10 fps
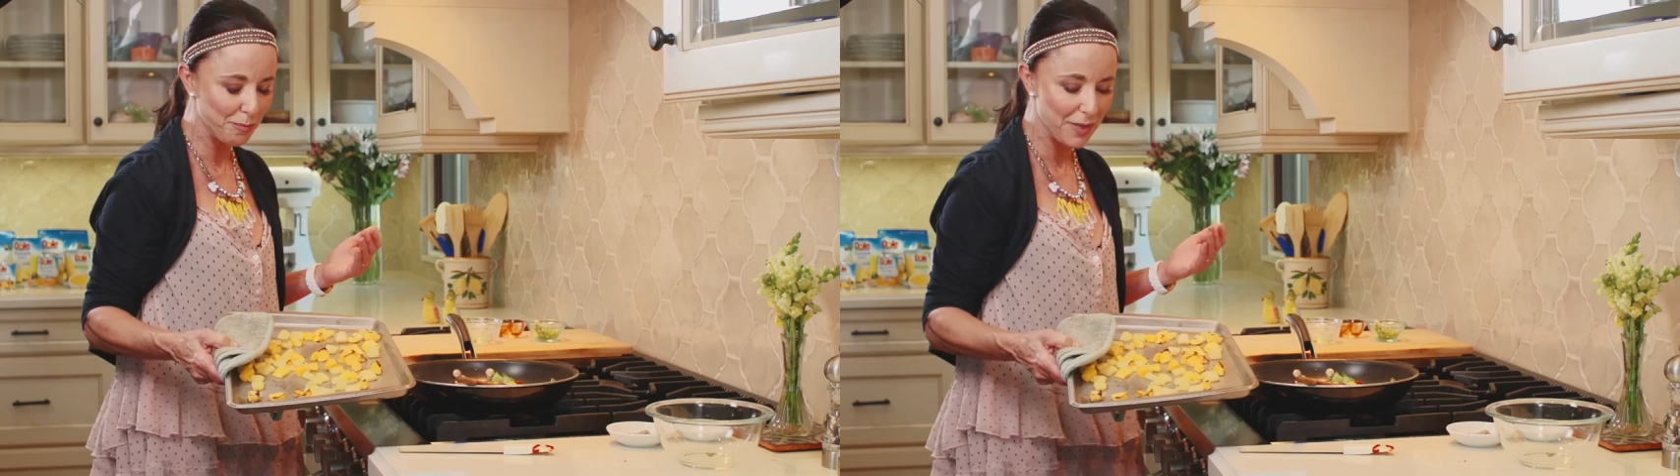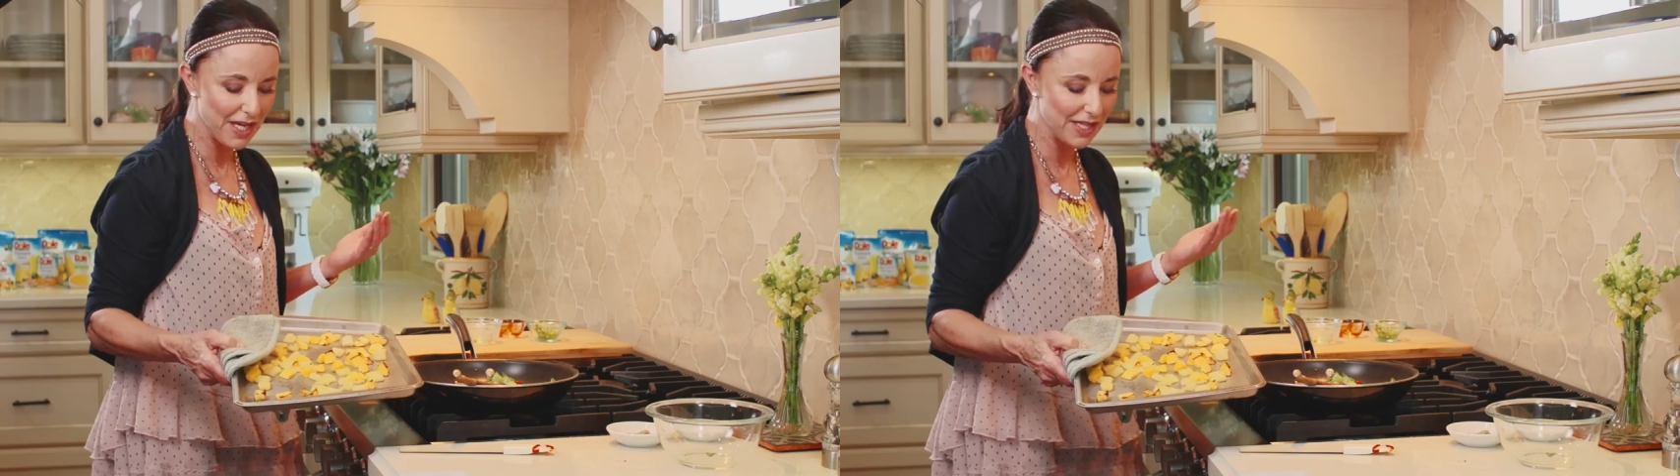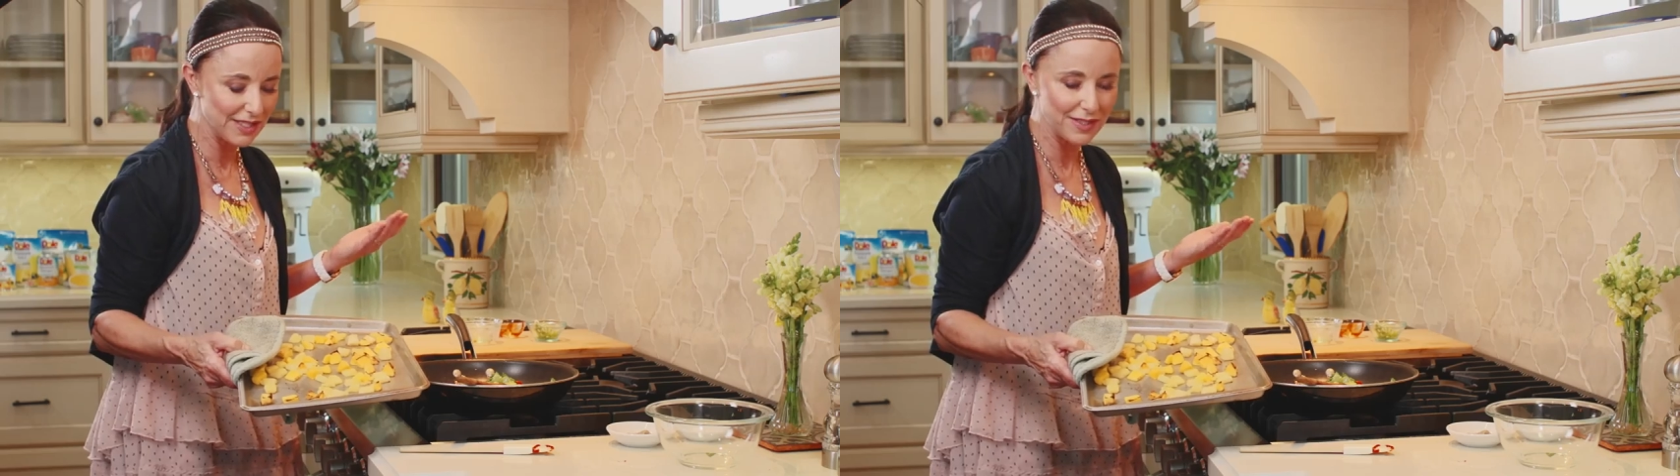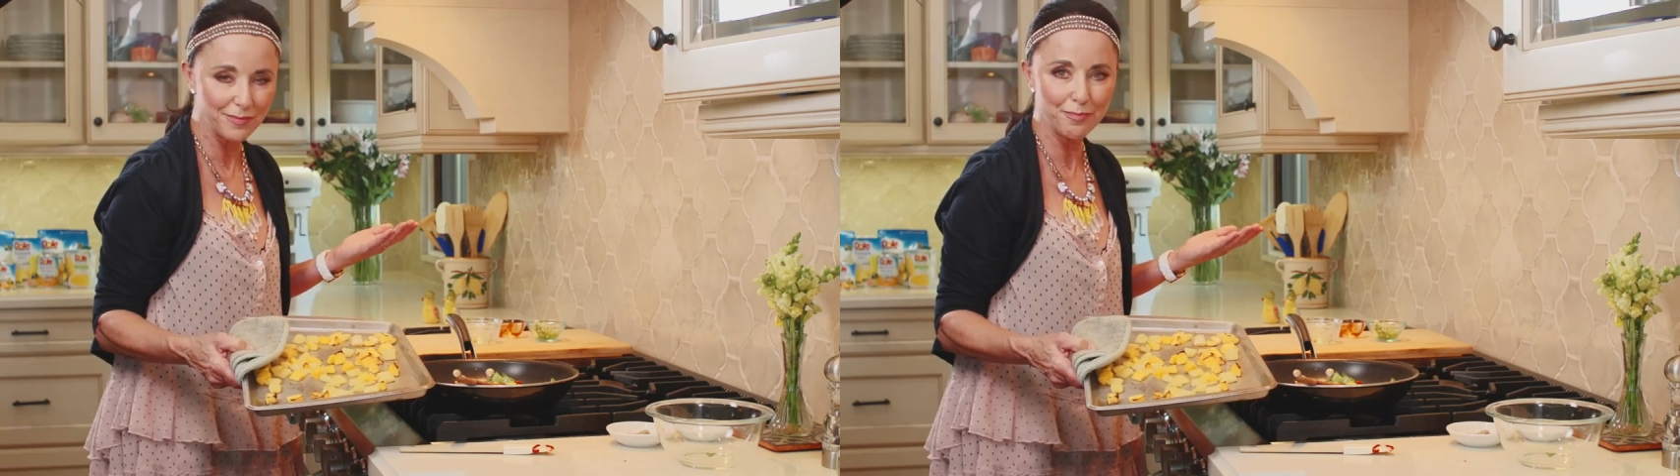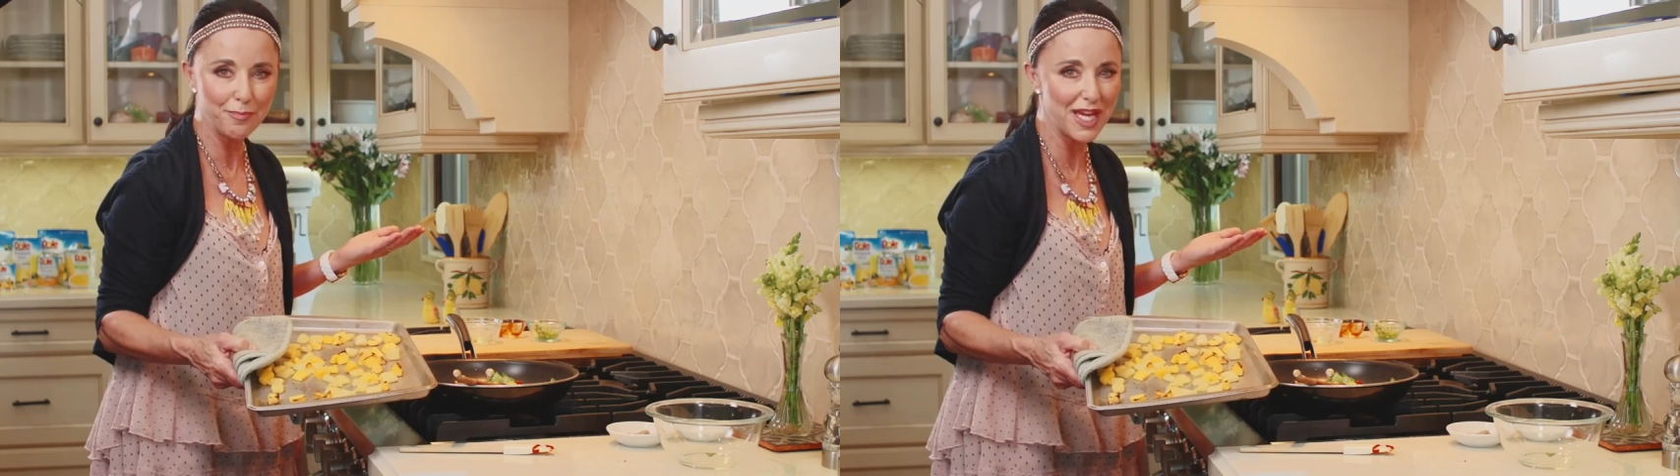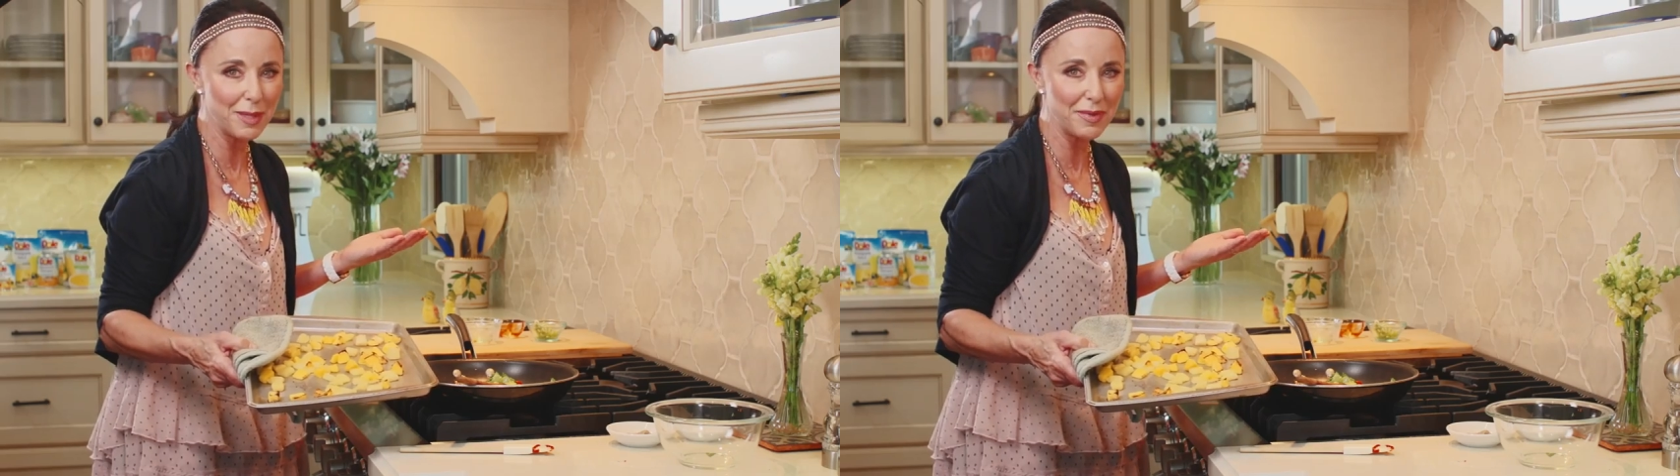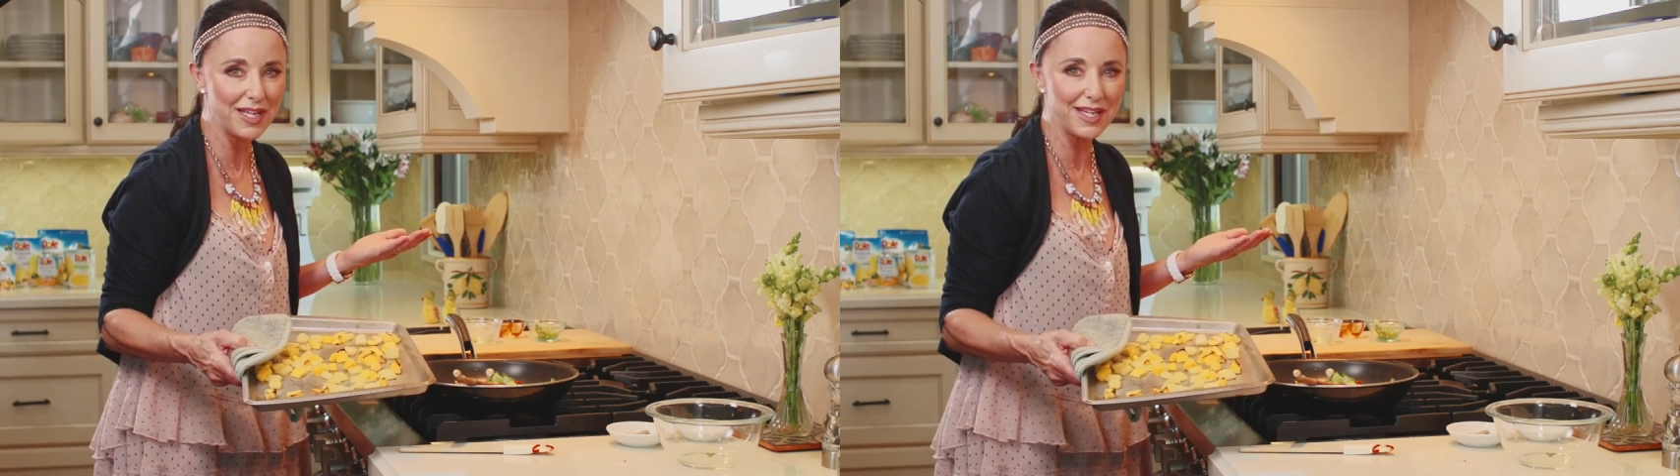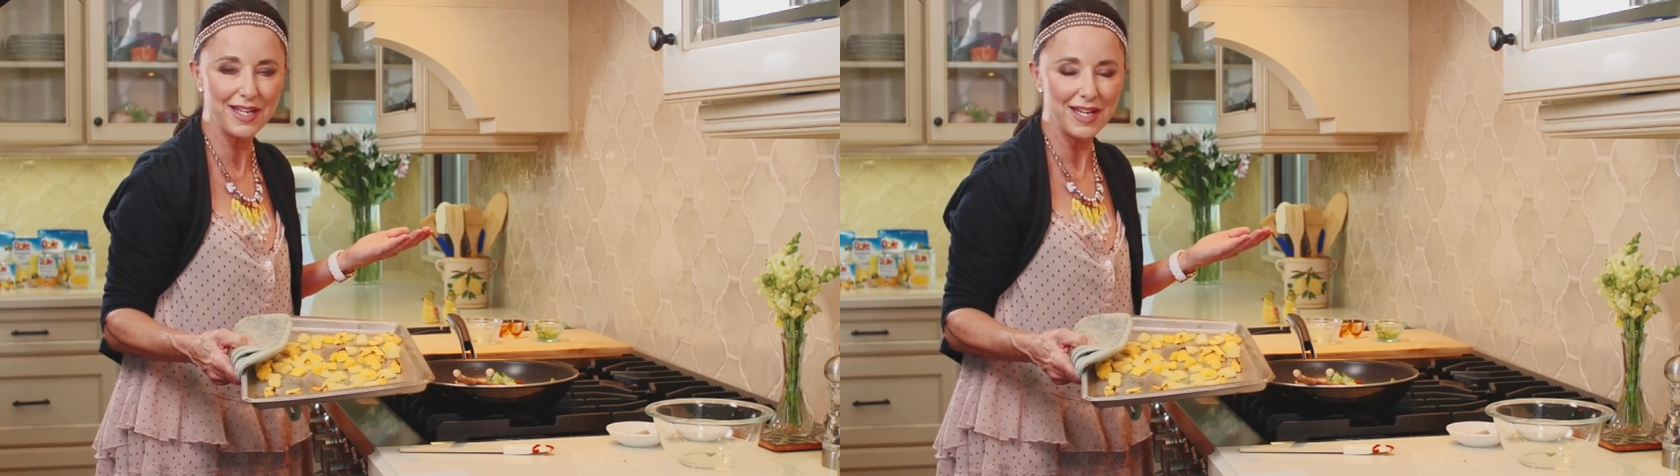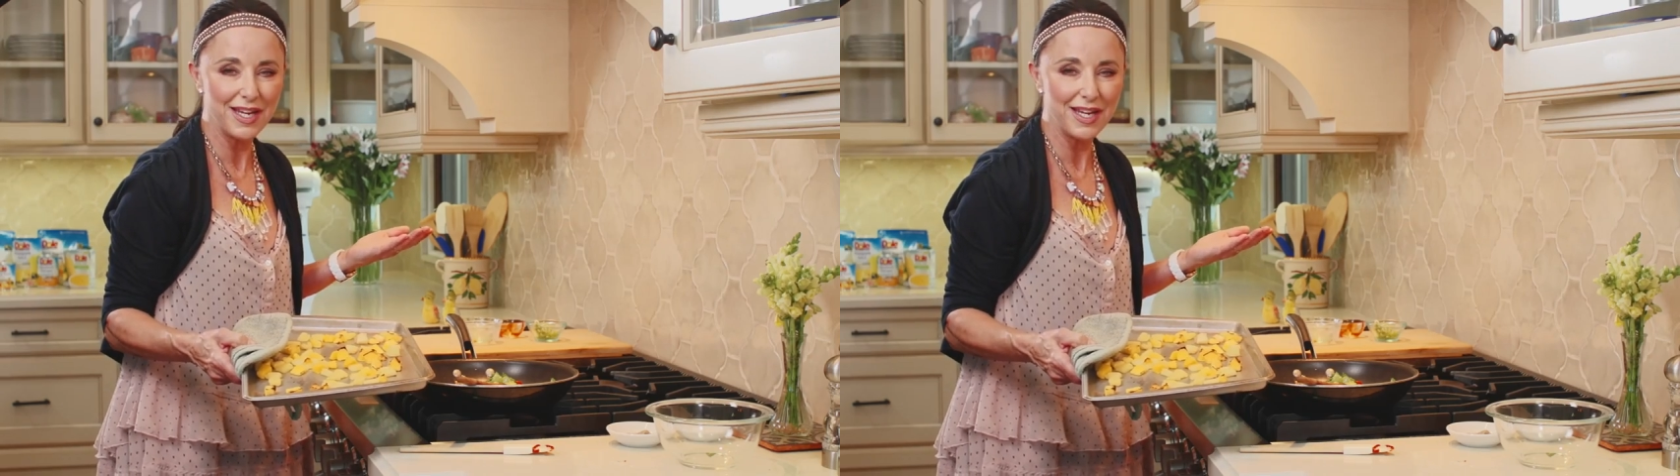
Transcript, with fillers: but maybe